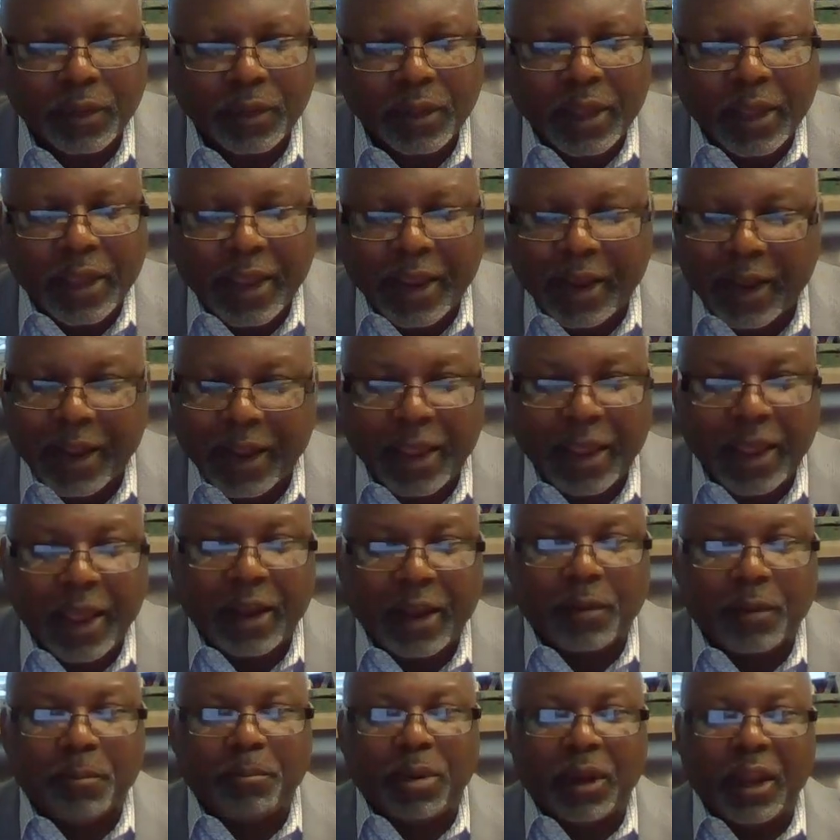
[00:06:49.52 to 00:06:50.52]
and it had a
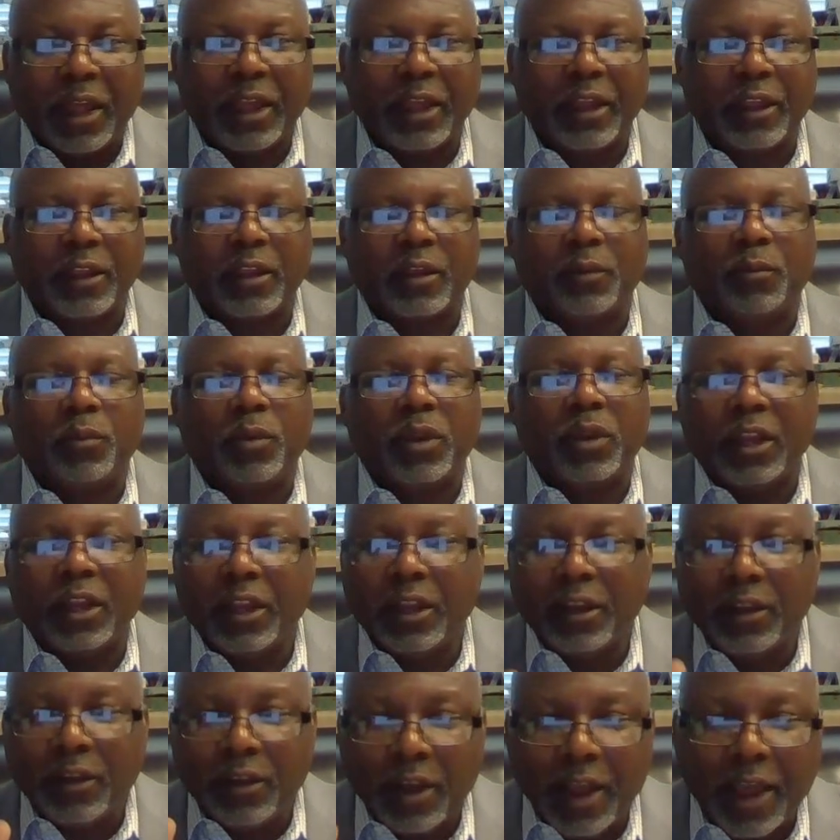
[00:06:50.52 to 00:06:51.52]
blank. He
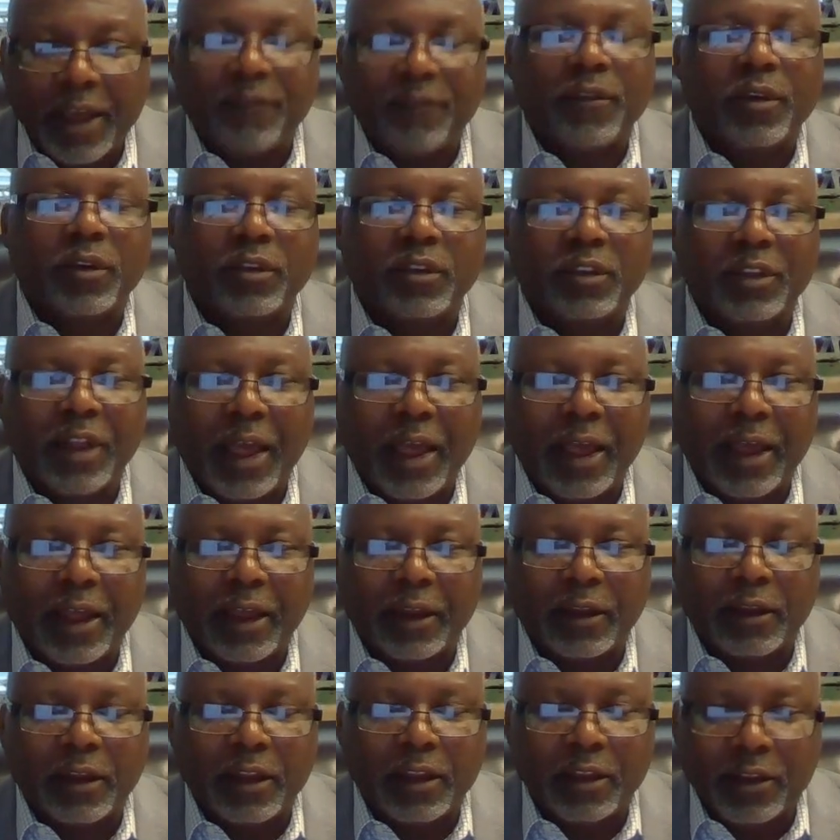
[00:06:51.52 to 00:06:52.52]
never
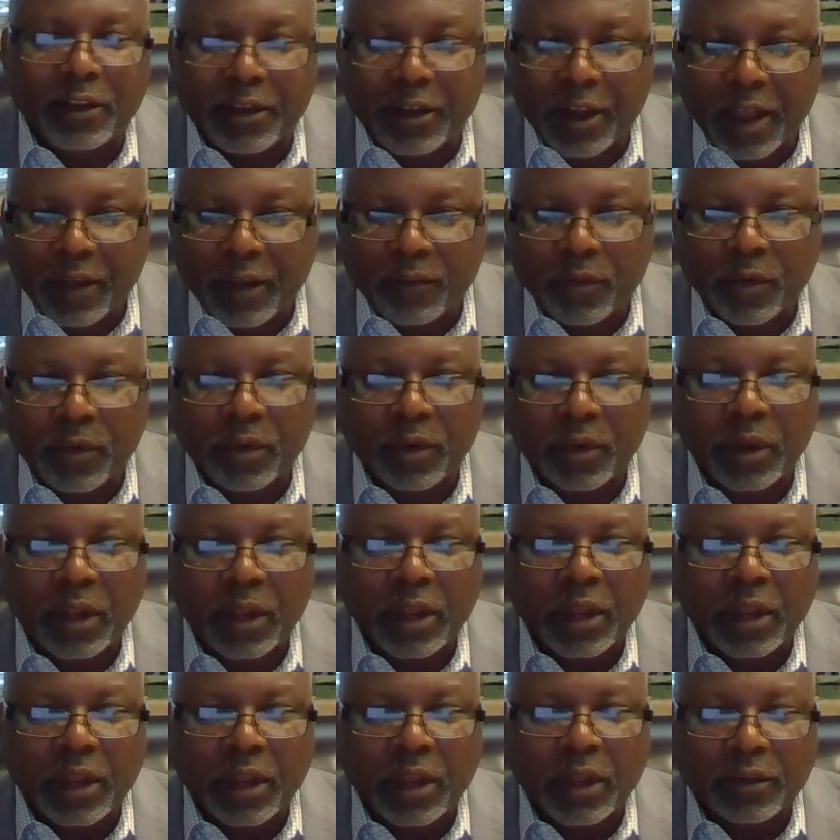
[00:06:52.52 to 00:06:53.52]
signed. He never
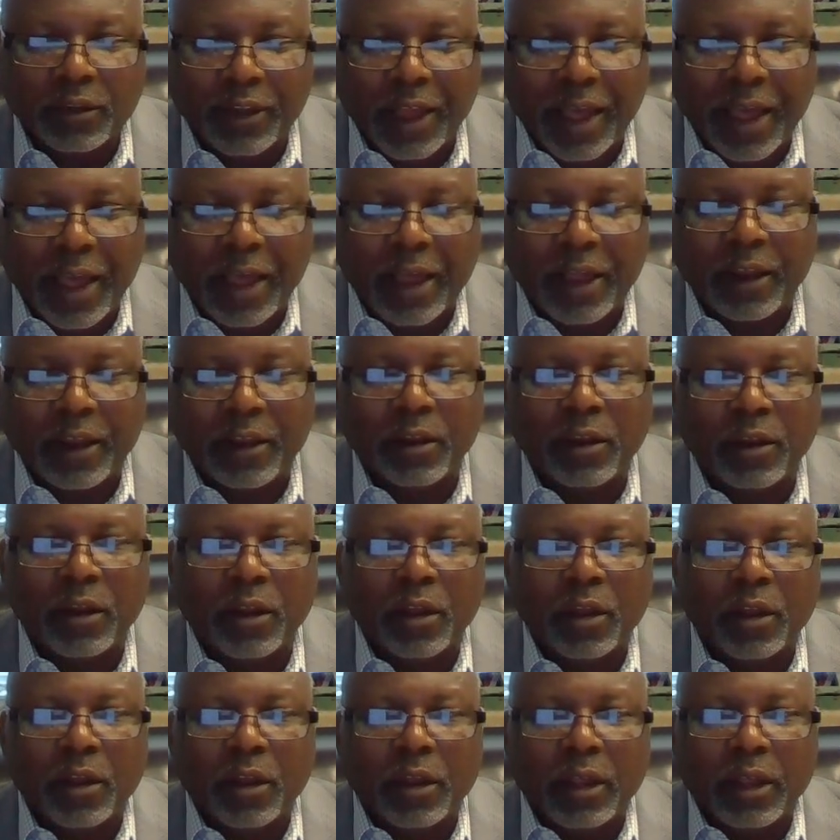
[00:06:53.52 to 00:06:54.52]
signed
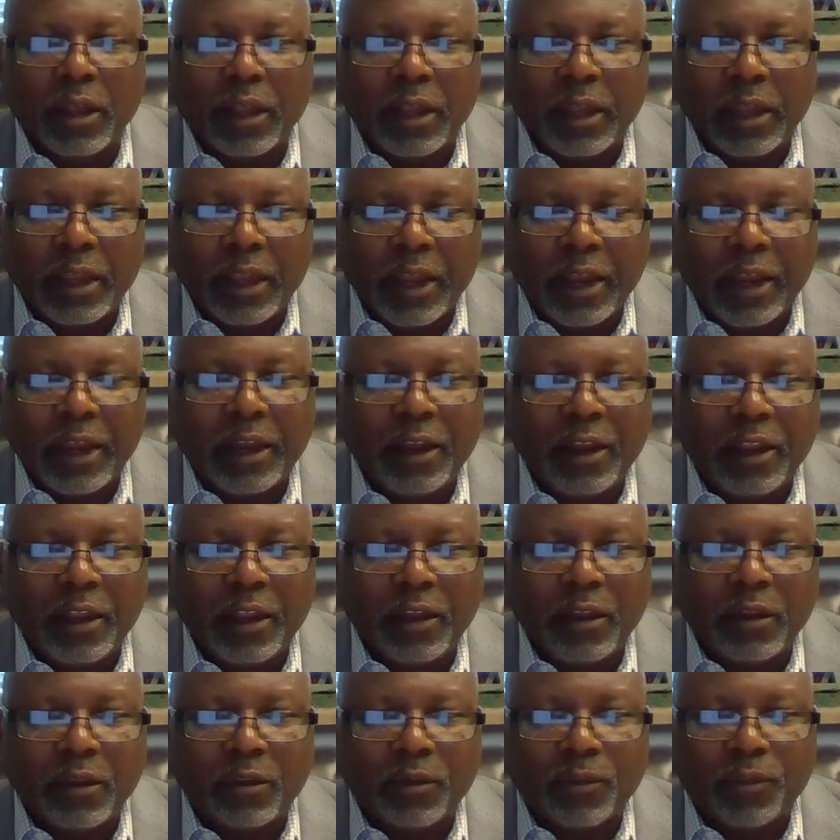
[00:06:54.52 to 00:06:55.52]

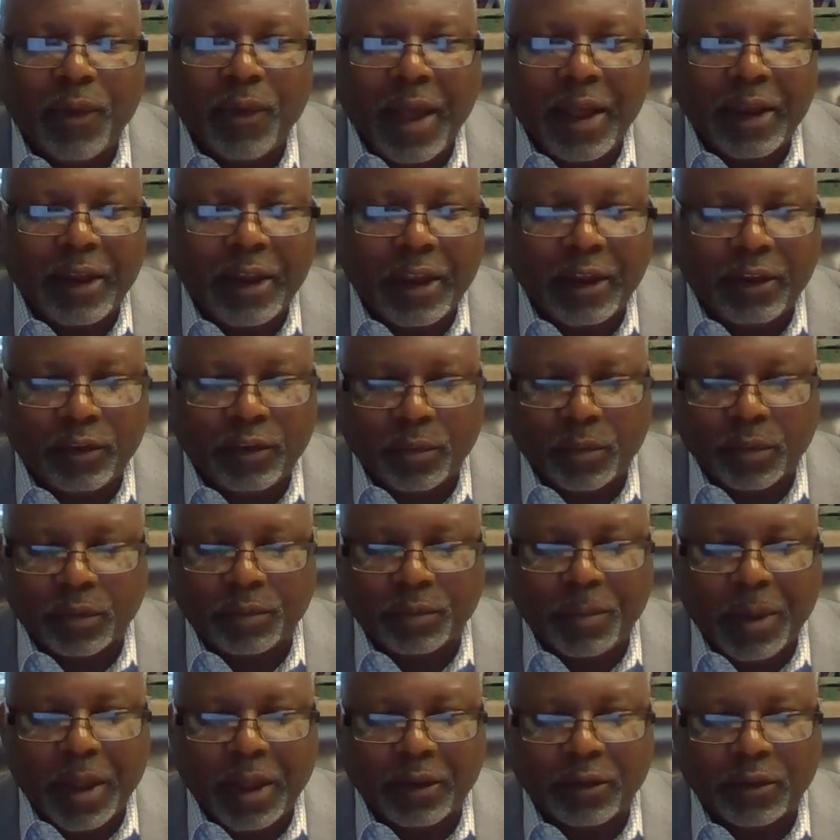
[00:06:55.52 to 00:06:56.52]
any financial
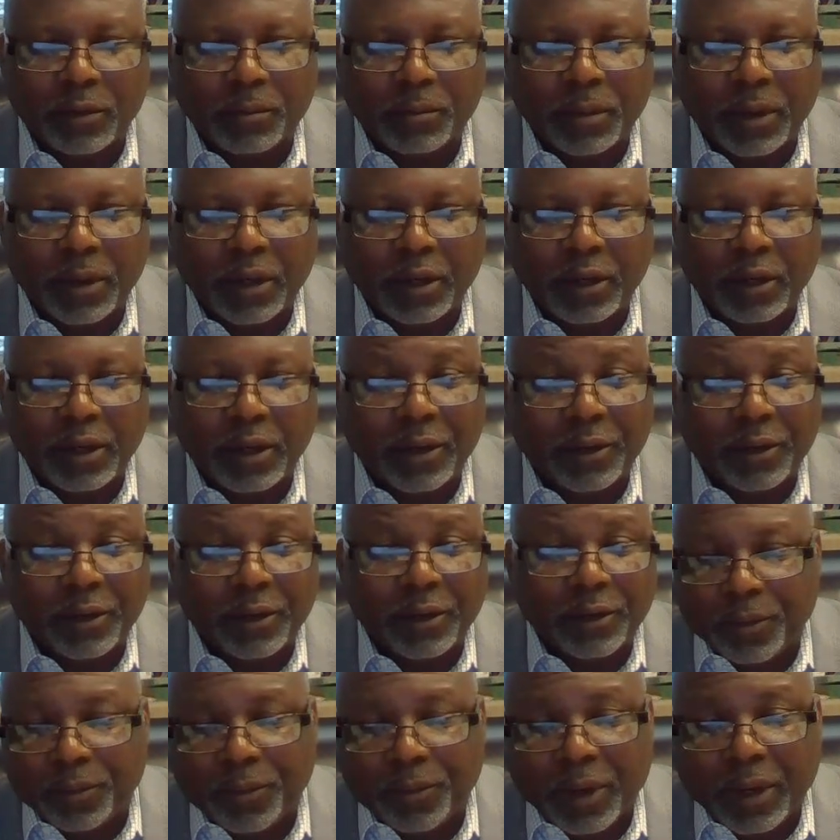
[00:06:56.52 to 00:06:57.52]
responsibility. He
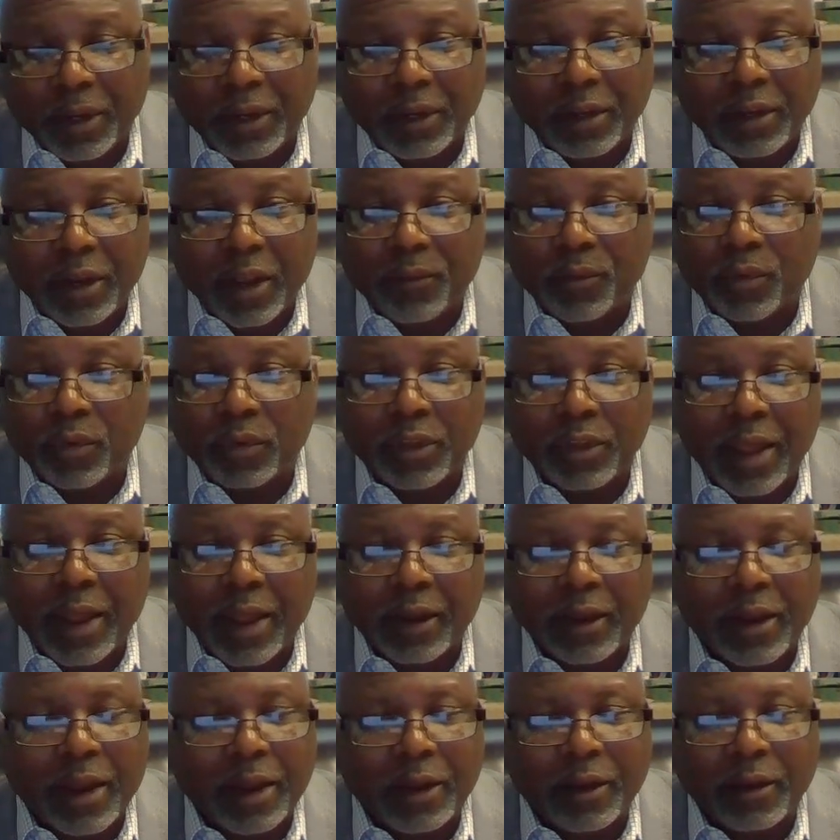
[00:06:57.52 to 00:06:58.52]
really never
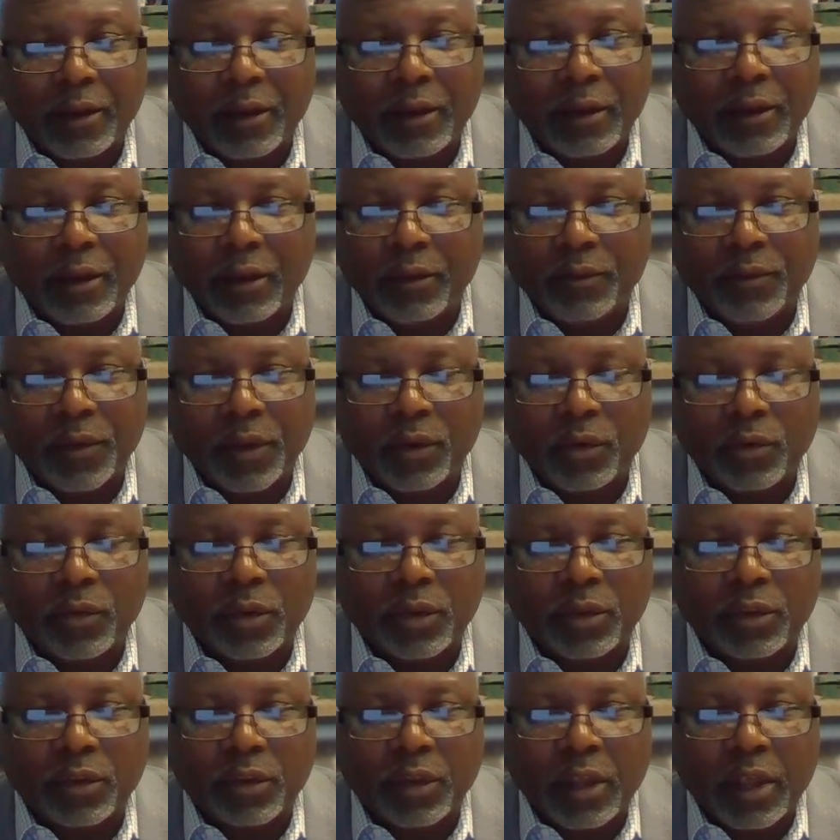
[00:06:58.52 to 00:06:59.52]
signed that he even knew
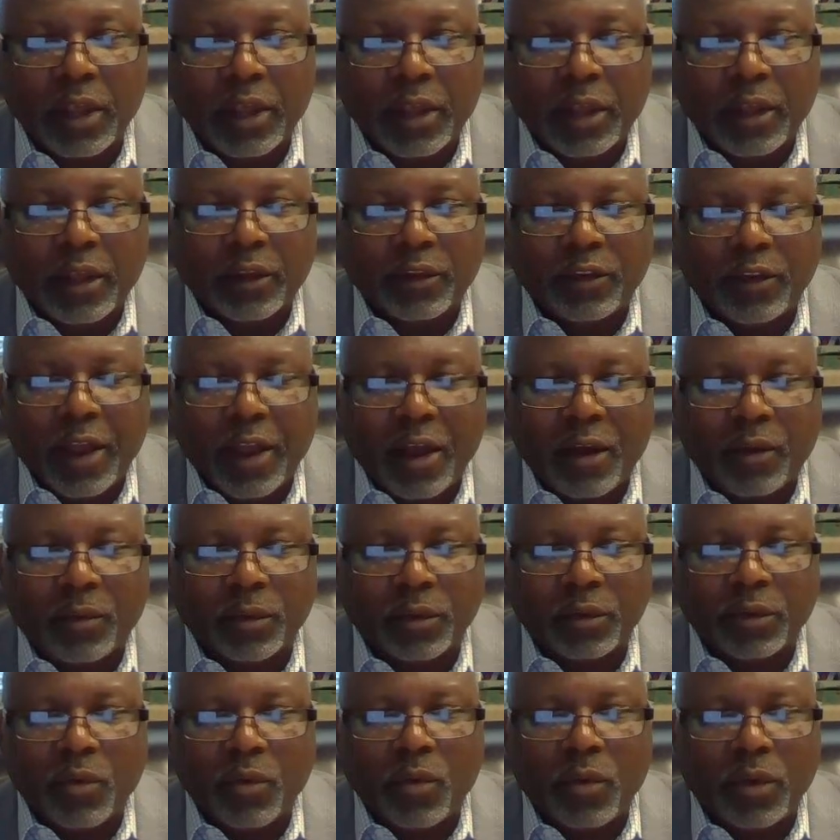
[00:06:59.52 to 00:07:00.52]
his child was
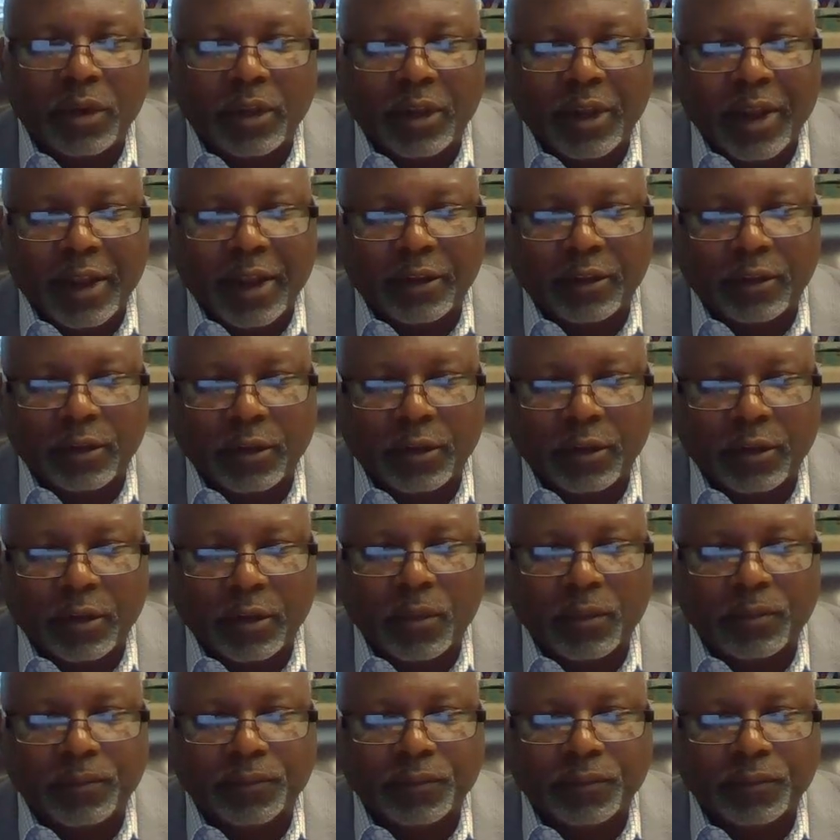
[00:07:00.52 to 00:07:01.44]
going to that school.